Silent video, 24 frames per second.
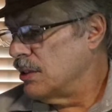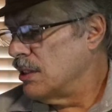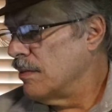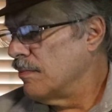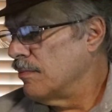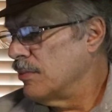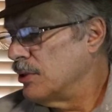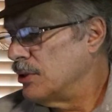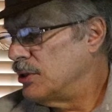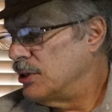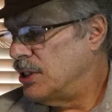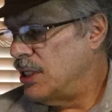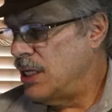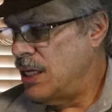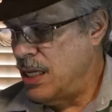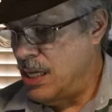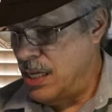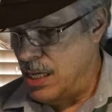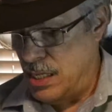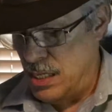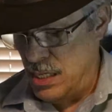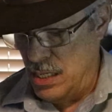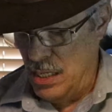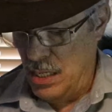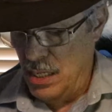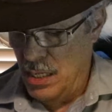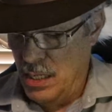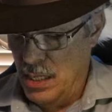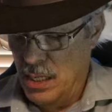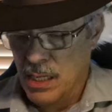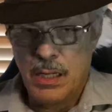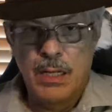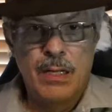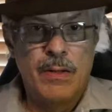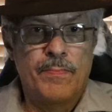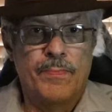number 10
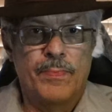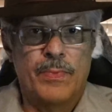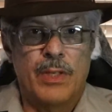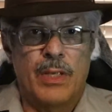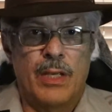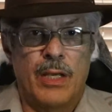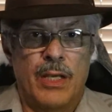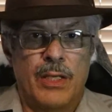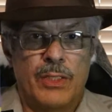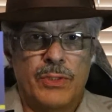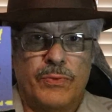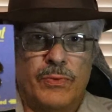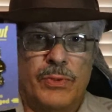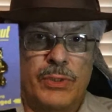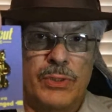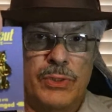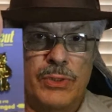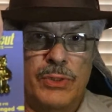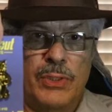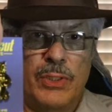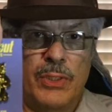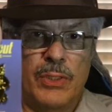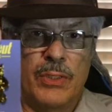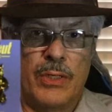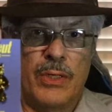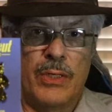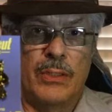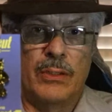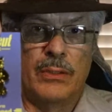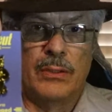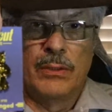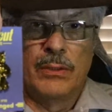as we see in our